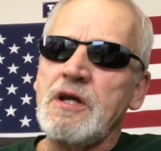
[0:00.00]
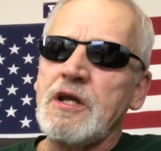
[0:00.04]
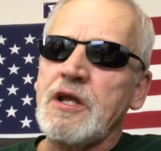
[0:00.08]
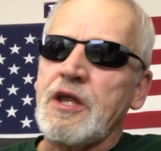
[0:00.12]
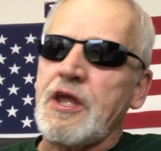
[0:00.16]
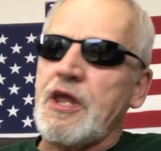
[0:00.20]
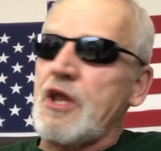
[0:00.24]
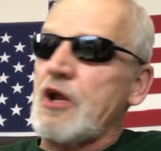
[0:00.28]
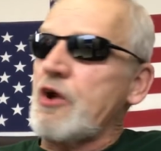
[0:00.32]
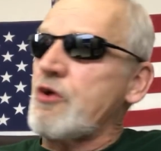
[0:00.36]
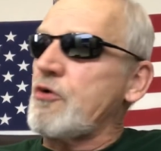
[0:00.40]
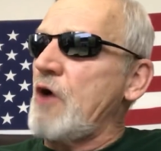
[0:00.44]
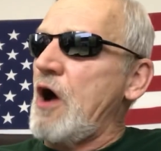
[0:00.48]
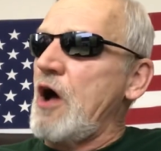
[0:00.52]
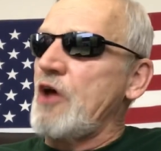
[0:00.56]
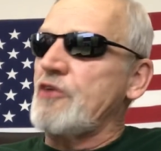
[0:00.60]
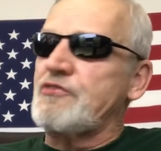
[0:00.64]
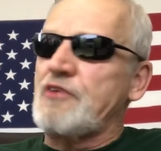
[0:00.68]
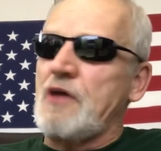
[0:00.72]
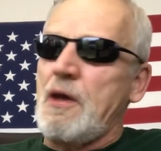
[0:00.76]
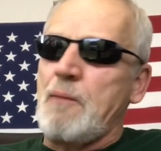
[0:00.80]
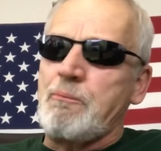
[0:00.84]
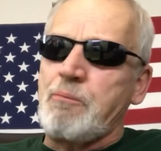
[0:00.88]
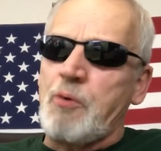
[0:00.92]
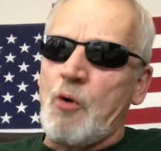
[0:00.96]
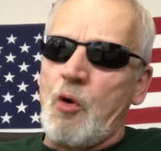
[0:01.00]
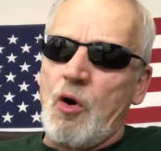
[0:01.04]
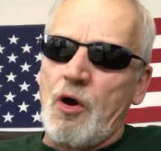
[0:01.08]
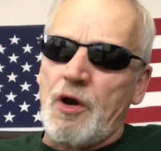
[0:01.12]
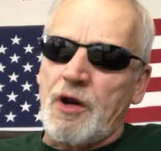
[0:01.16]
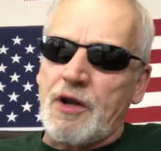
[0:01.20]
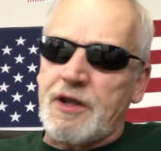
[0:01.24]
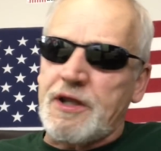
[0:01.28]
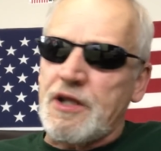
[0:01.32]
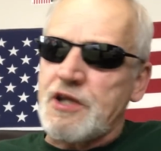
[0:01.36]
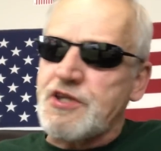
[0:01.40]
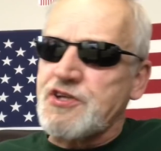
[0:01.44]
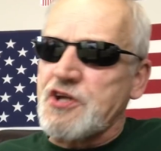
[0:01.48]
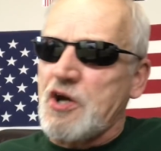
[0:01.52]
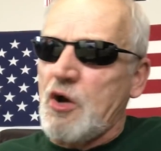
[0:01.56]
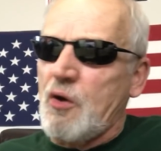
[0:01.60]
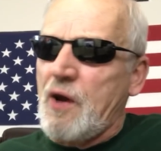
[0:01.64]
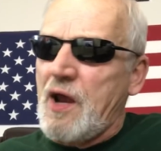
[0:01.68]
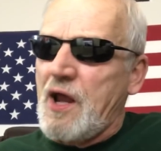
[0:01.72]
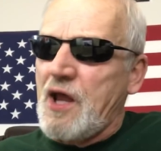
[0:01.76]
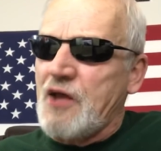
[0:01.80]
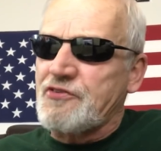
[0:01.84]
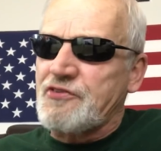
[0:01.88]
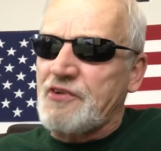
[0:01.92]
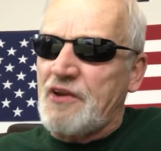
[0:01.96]
Get across that border. Get your
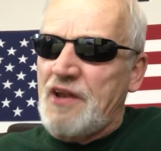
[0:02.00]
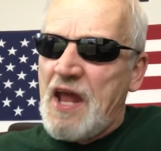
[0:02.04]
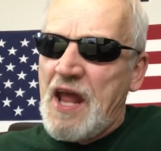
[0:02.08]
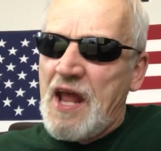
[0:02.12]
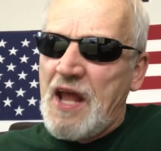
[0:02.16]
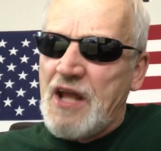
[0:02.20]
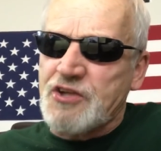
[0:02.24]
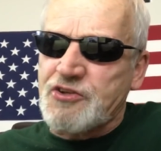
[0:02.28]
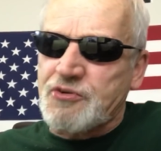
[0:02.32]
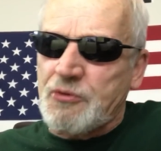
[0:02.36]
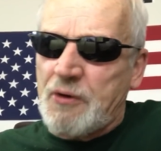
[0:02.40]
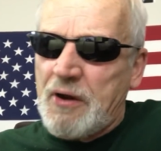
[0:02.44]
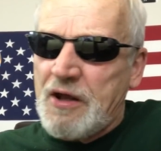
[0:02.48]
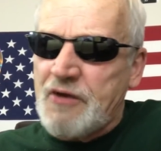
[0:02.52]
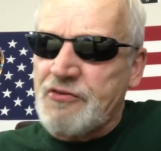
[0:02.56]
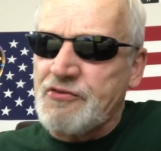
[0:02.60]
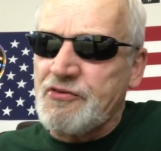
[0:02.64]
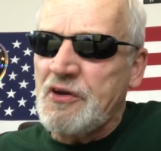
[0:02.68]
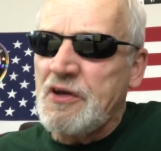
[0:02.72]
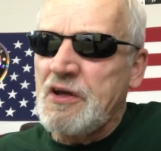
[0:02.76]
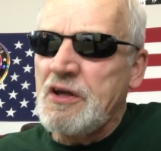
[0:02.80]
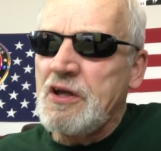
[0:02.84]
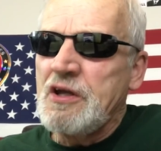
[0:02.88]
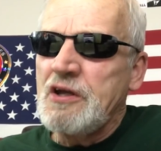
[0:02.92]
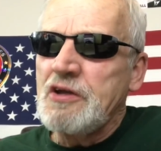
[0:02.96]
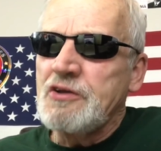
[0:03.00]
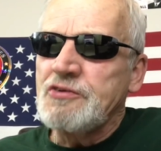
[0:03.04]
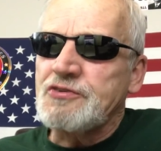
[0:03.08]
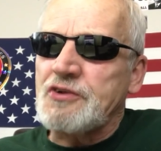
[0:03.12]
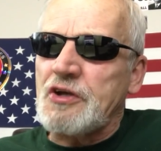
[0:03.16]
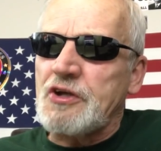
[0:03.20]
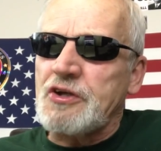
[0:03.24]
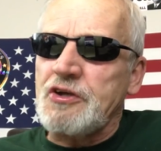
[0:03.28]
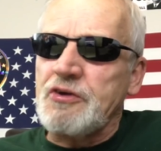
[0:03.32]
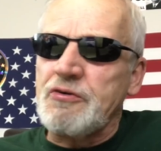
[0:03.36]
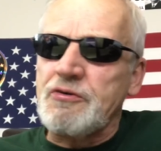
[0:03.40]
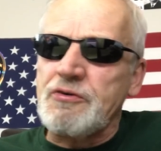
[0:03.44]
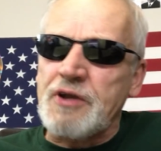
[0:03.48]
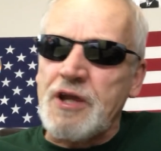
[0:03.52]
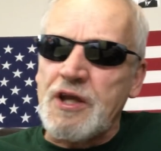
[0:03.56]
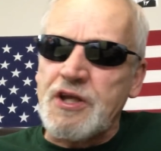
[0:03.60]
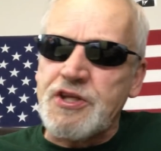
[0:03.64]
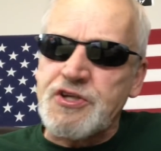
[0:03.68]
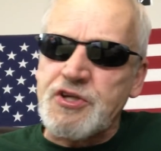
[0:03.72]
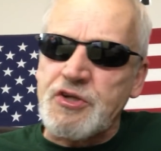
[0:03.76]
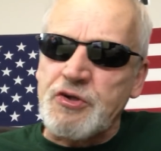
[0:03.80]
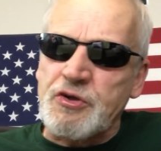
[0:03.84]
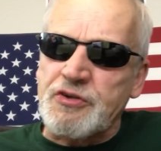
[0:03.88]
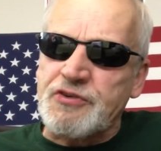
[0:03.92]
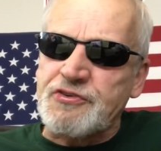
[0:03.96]
ass an address so you can get
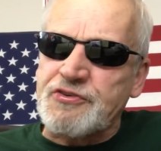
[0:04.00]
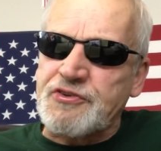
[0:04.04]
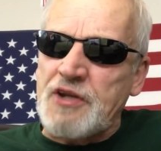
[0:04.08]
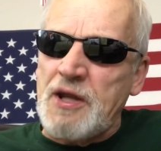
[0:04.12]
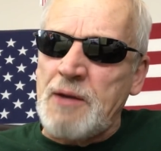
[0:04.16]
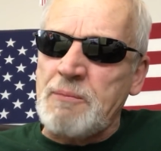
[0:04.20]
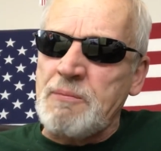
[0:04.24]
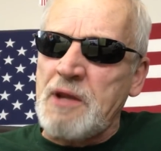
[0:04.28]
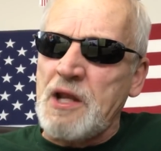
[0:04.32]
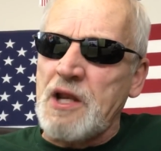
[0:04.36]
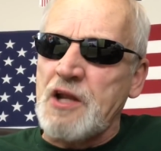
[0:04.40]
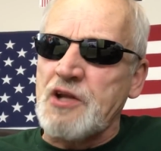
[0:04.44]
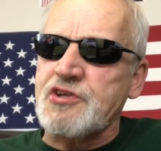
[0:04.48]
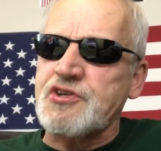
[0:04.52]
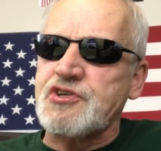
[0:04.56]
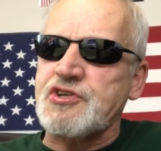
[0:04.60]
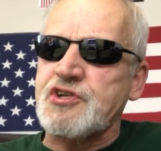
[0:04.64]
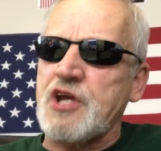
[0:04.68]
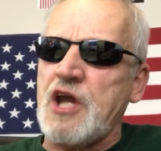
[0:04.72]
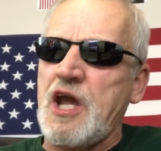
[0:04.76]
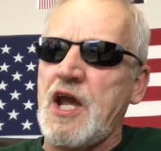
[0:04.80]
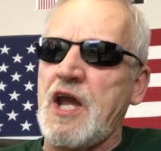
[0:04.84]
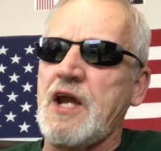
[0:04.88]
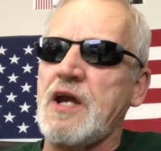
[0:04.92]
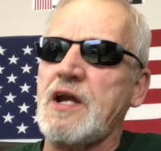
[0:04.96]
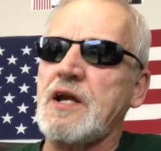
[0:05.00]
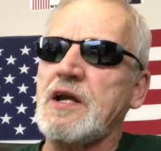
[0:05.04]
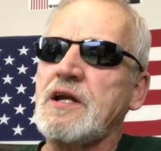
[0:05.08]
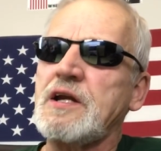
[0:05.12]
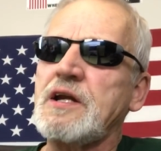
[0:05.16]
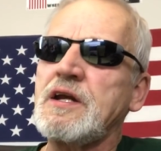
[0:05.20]
you a stimulus check.